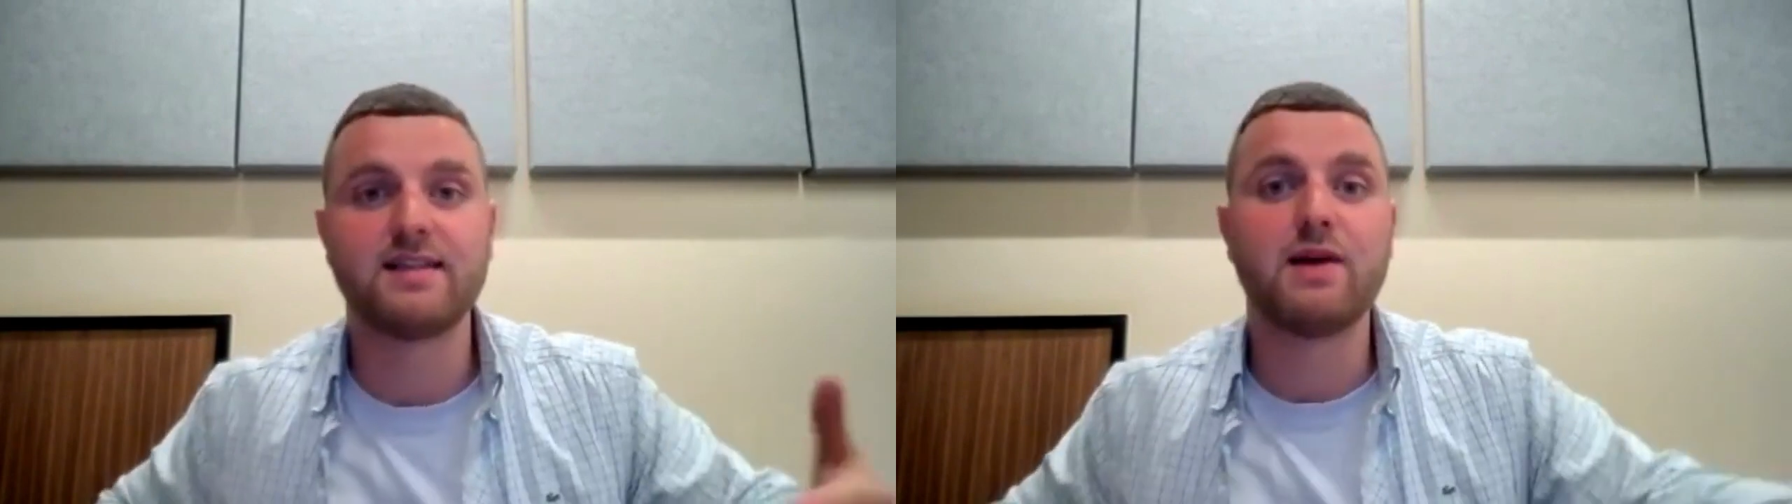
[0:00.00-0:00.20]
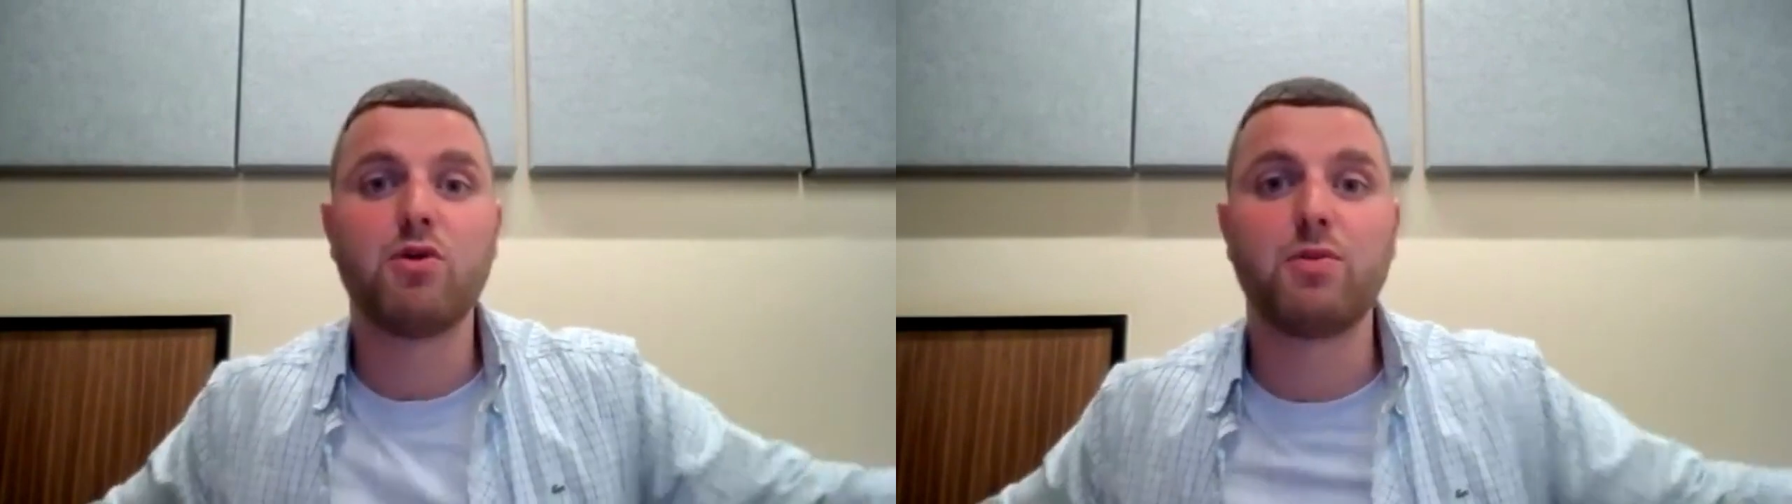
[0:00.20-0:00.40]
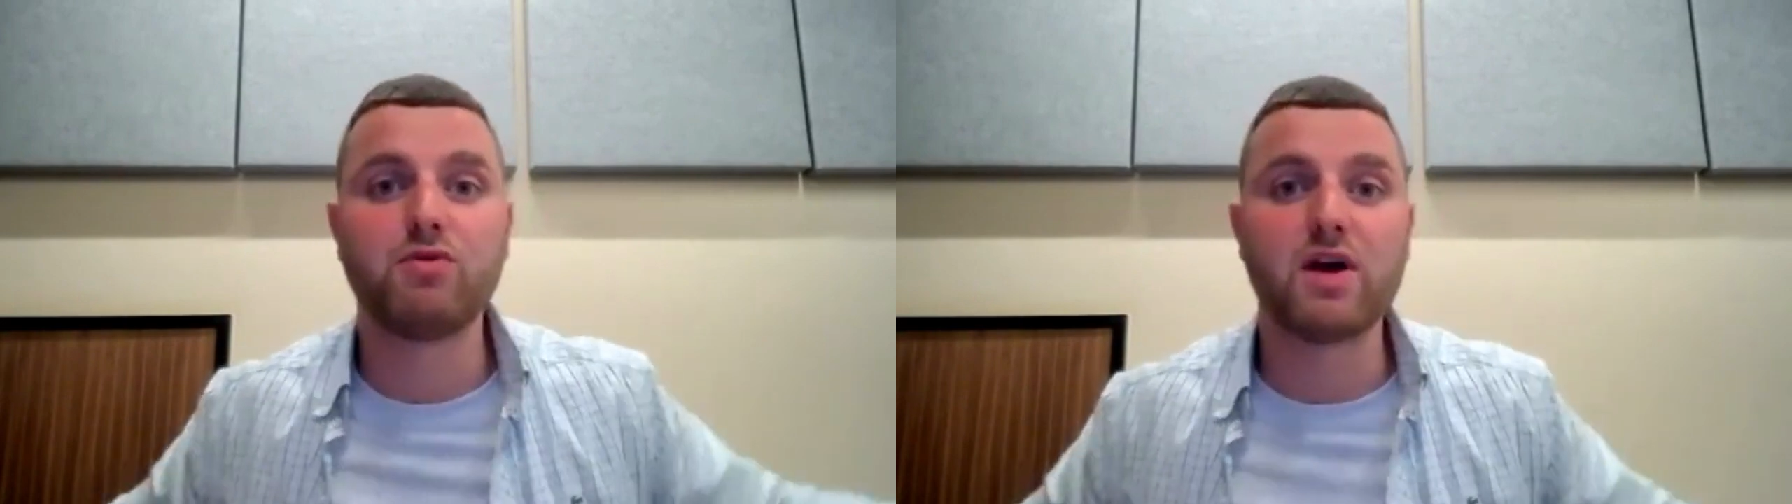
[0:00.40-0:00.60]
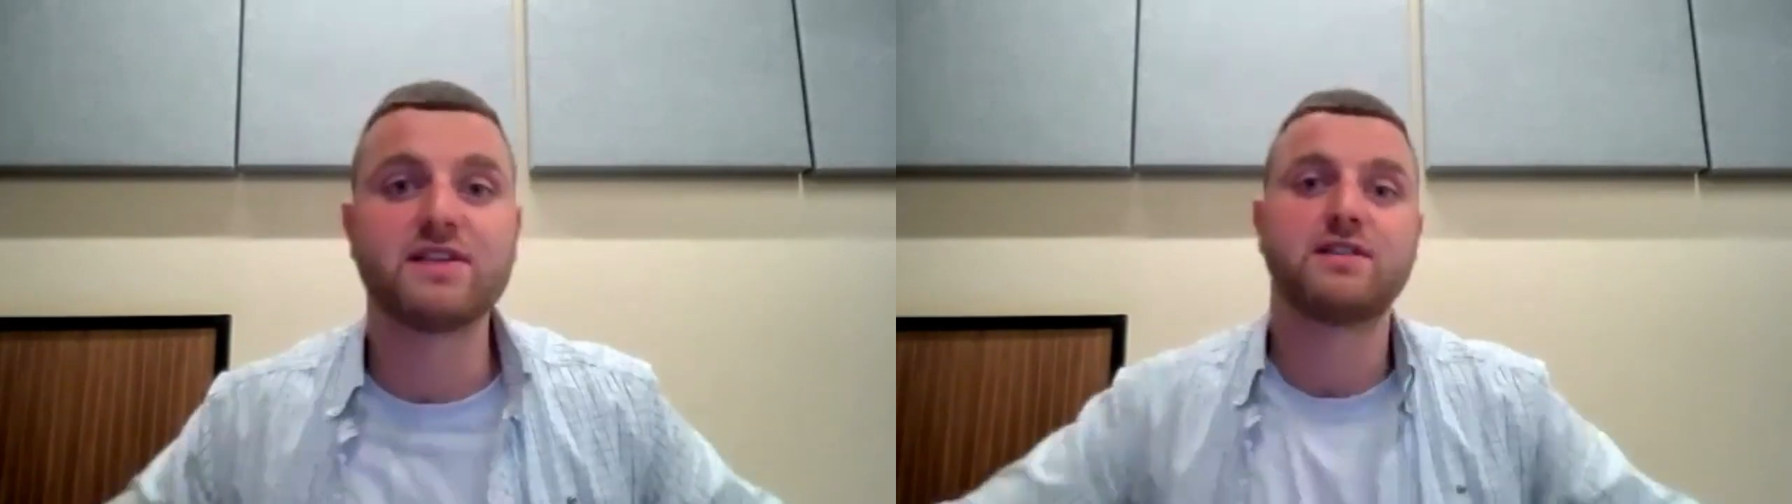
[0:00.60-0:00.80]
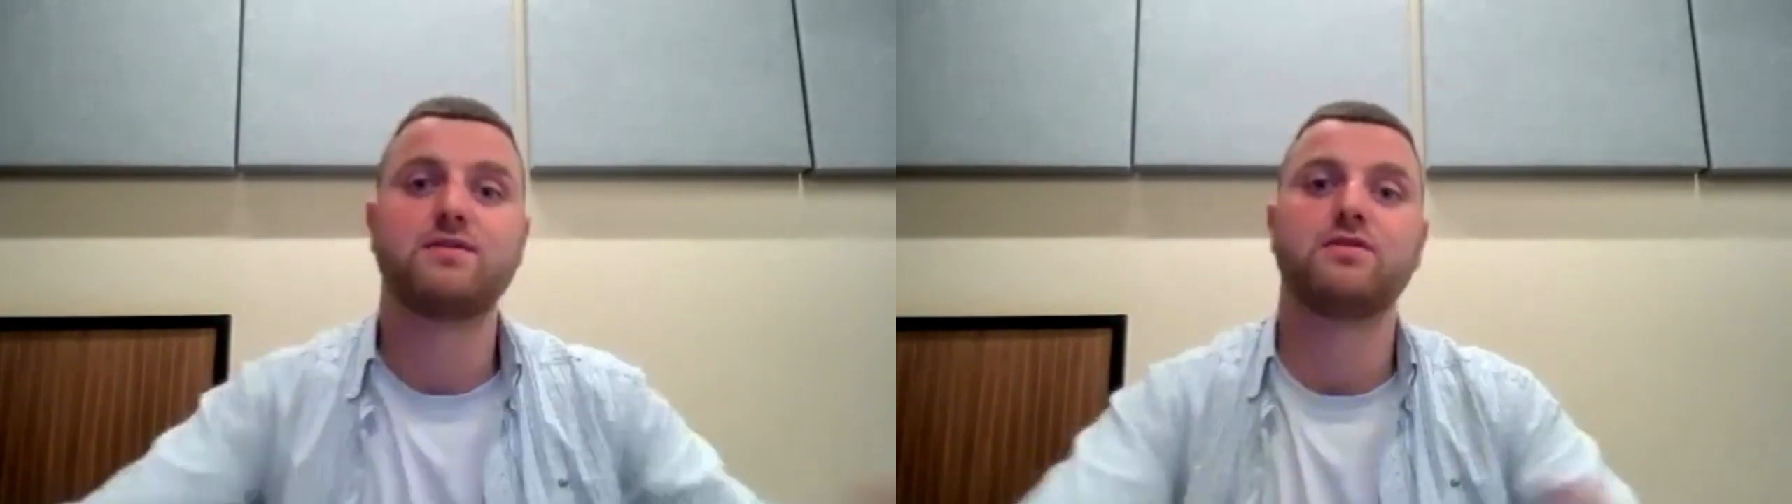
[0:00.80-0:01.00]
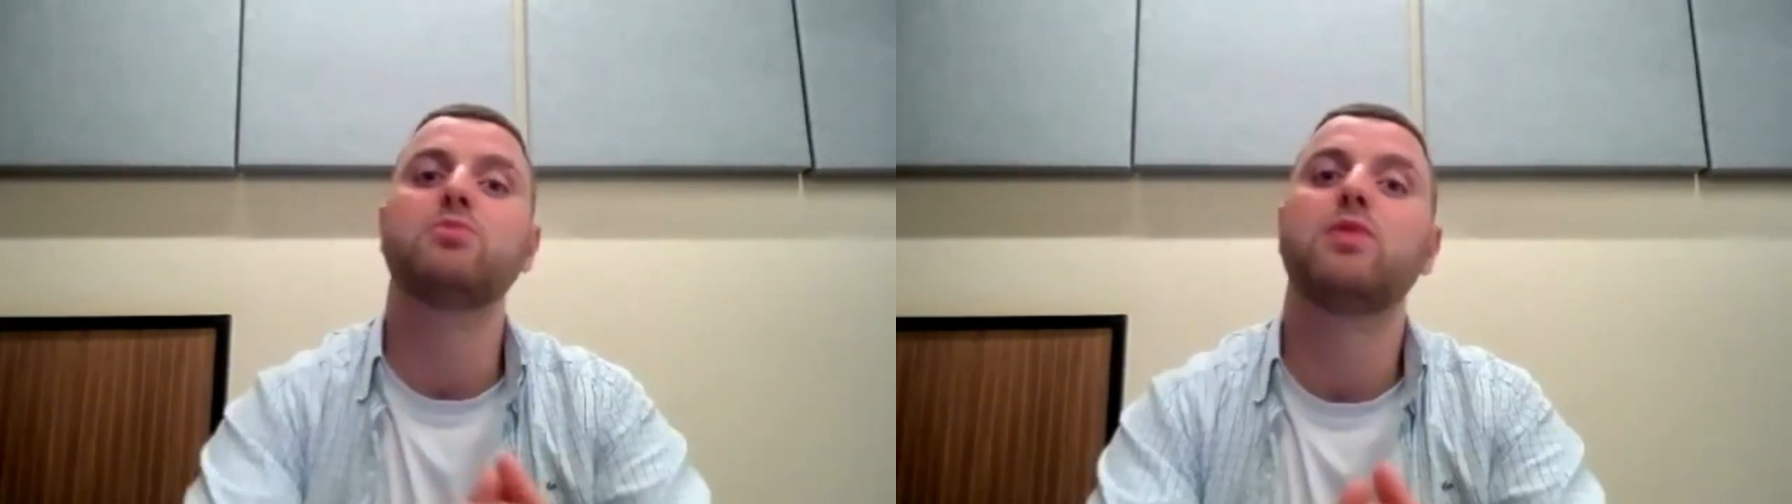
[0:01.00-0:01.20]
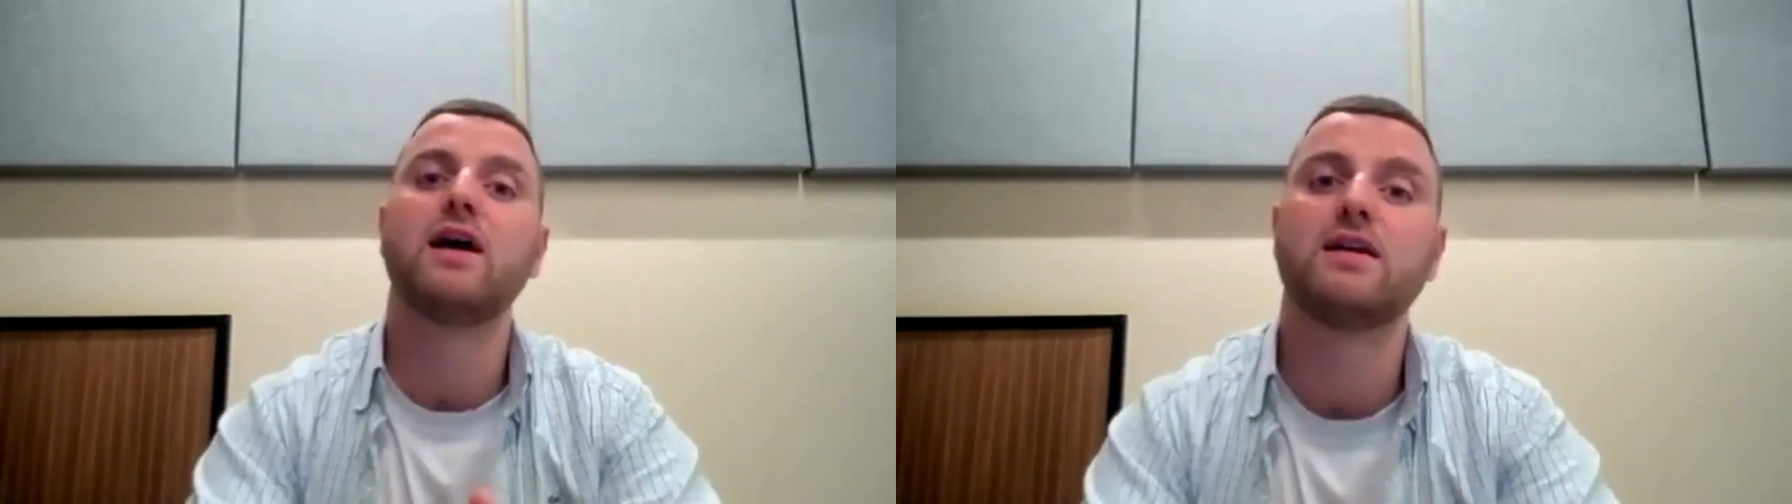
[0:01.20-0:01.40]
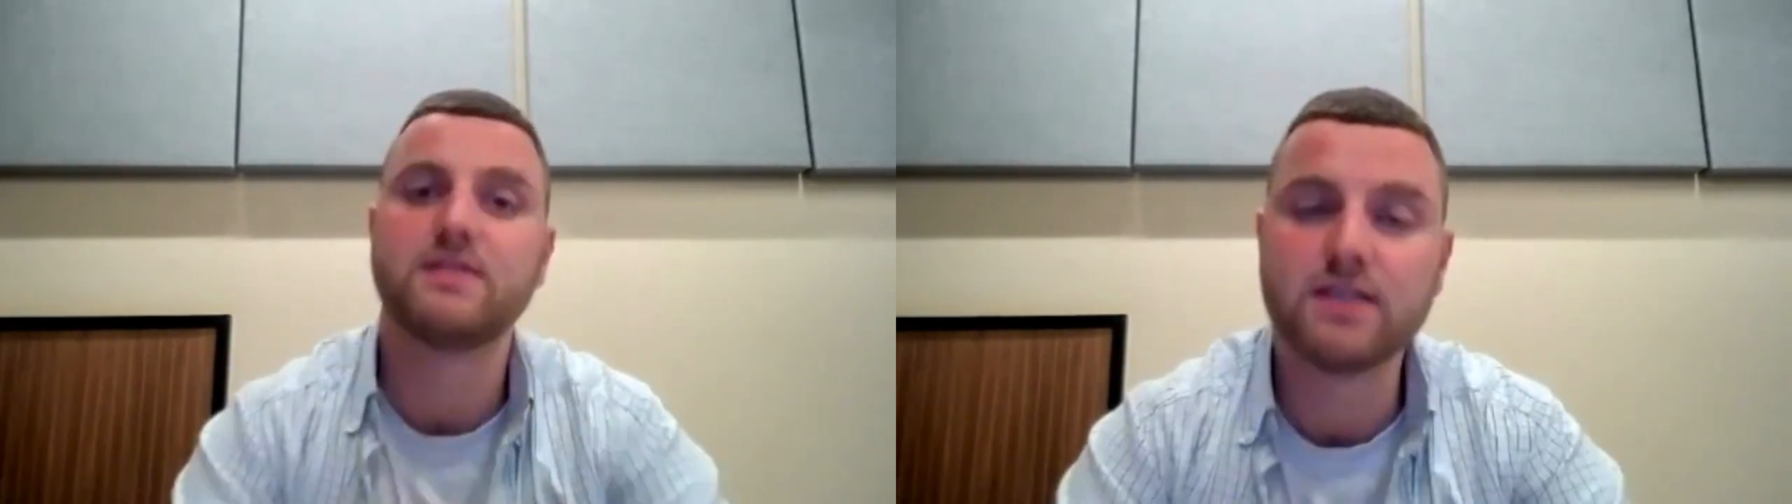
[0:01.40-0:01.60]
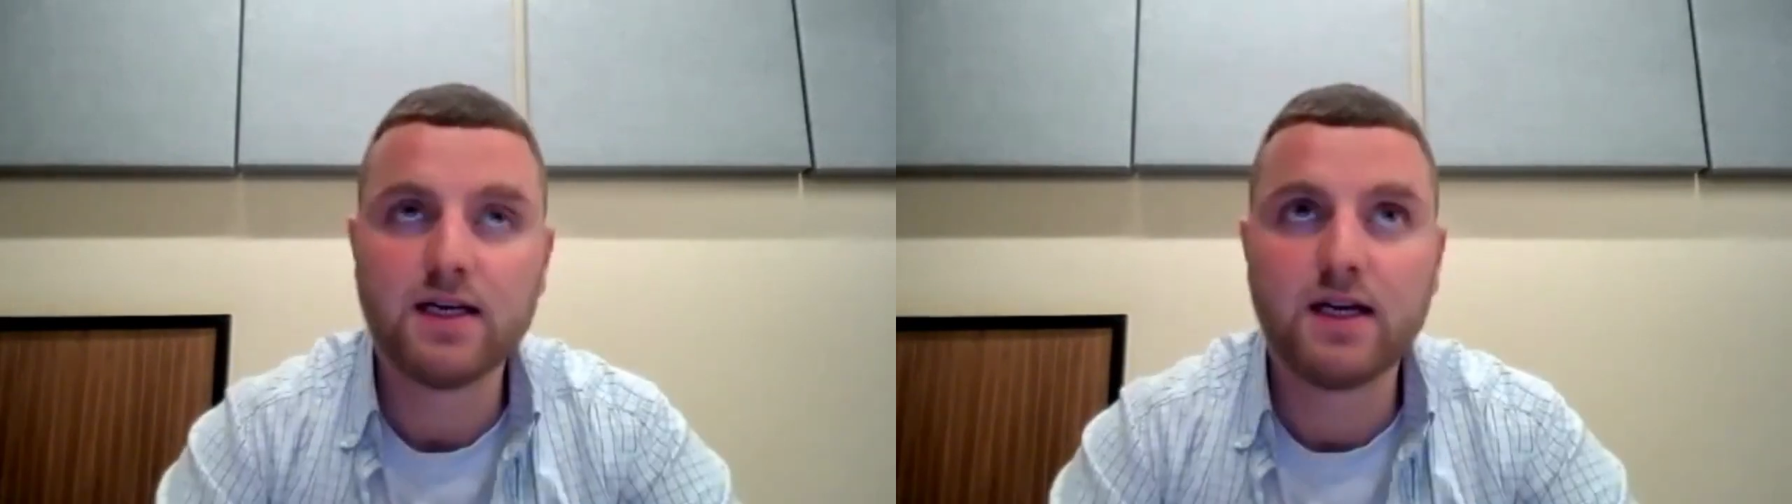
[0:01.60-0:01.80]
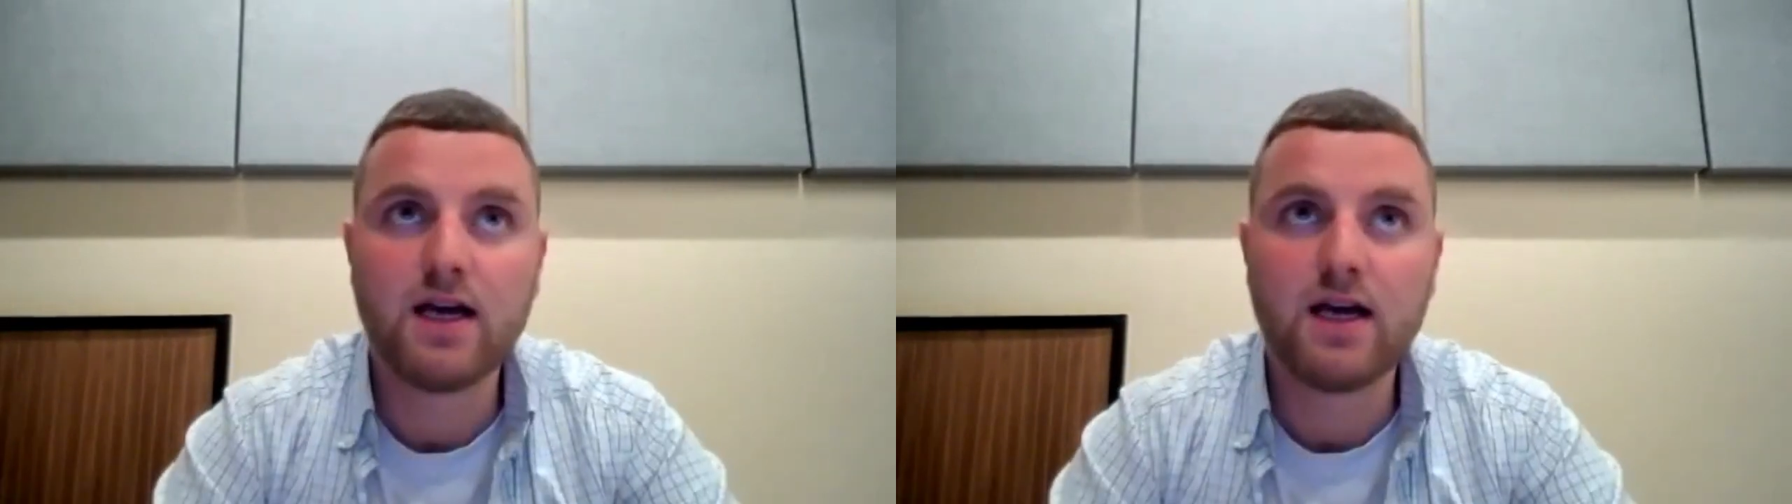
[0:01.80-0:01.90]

they will be resting a few players,